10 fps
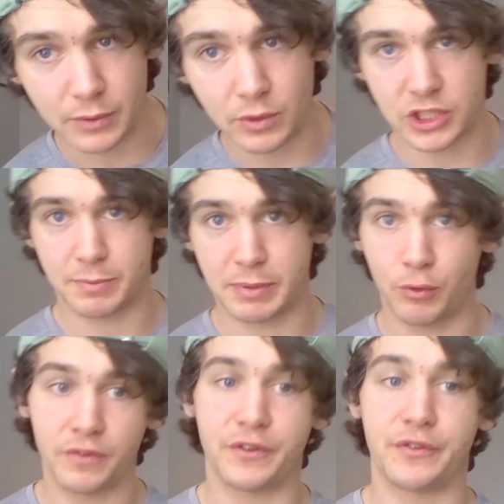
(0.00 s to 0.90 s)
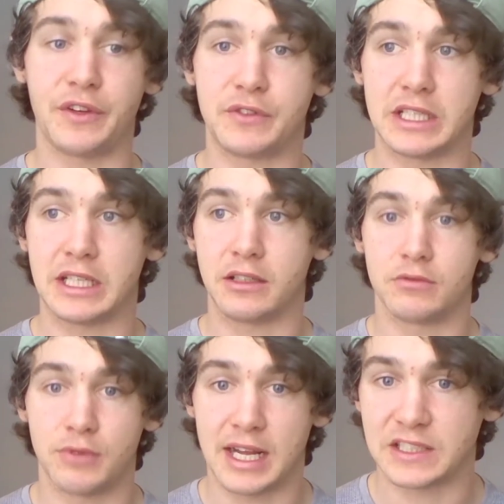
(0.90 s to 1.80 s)
It will just be run for
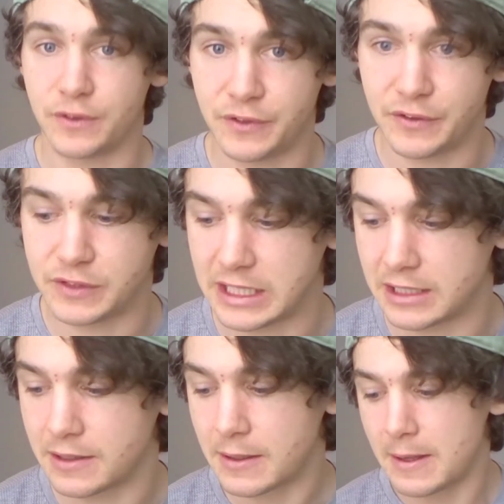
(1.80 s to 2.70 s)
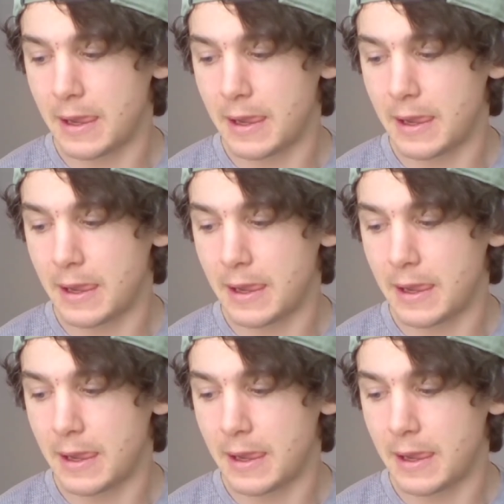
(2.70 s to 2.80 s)
15, rest for 15.